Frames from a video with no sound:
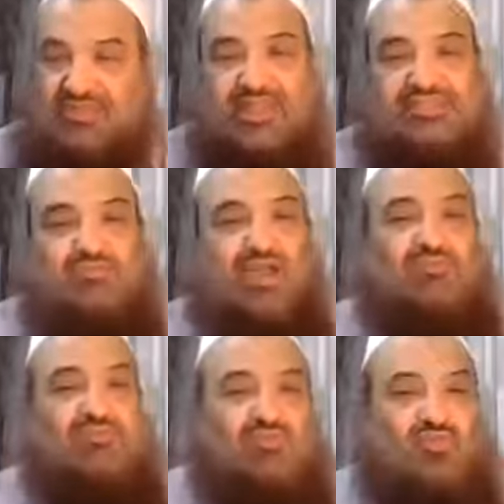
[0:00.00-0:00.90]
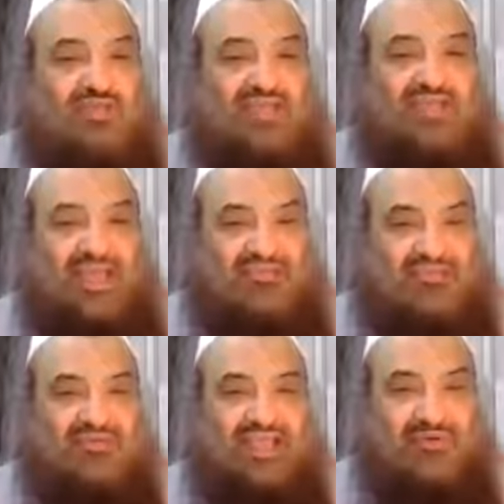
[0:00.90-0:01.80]
That's why Umm al-Mu'mineen
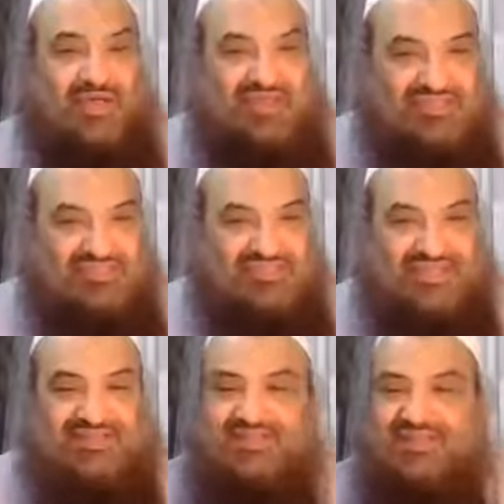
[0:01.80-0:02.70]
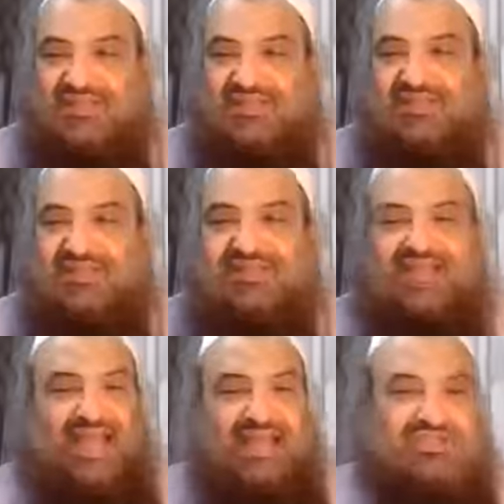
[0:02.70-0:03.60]
Aisha radiallahu anha, she said in
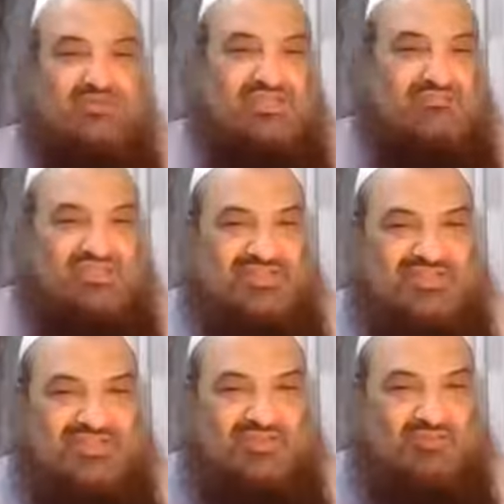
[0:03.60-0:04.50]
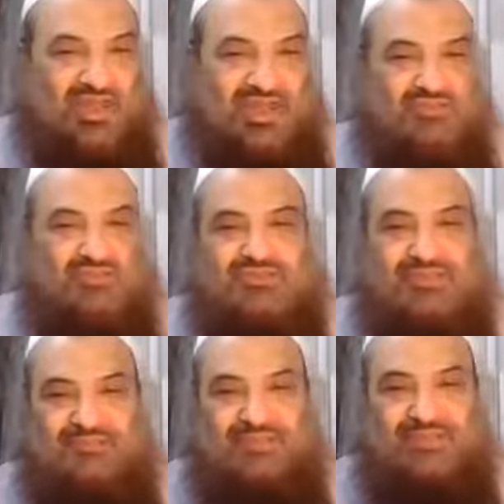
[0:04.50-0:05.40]
the hadith which is mentioned in Sahih Bukhari and
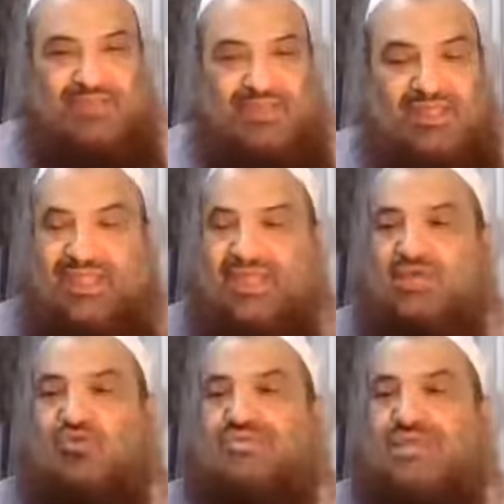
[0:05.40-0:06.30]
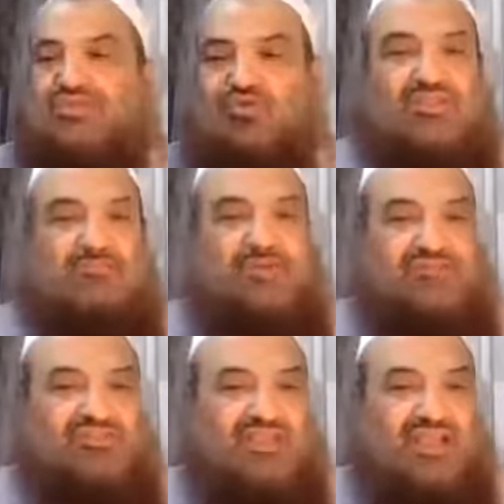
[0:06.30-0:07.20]
Muslim, he who says to you that the
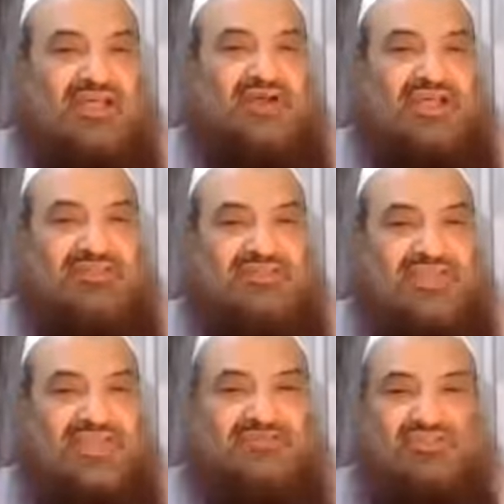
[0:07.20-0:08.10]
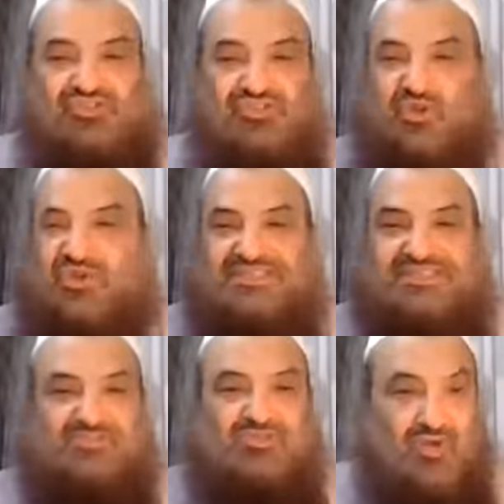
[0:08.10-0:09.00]
Prophet sallallahu alayhi wa sallam used to know what is
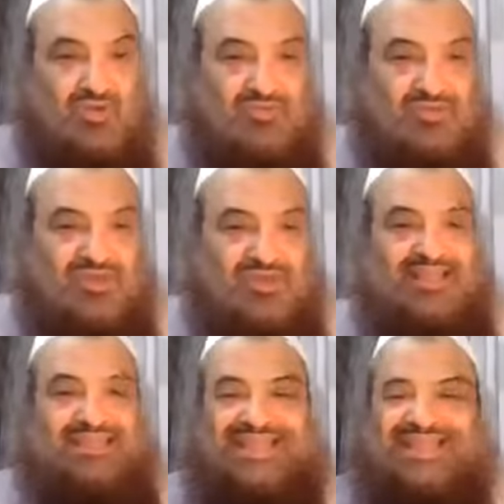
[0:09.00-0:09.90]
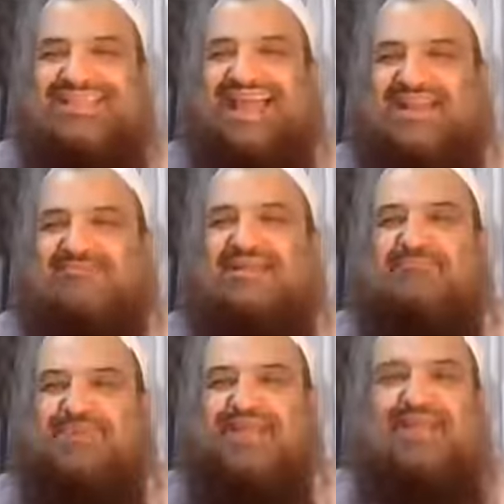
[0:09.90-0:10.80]
in tomorrow, then he had made
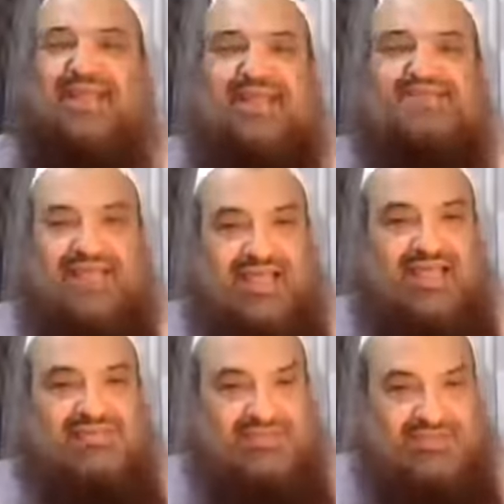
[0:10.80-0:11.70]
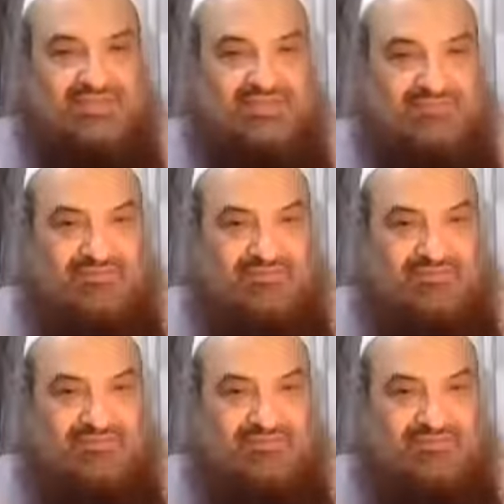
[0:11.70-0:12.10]
a big lie against Allah azza wa jal.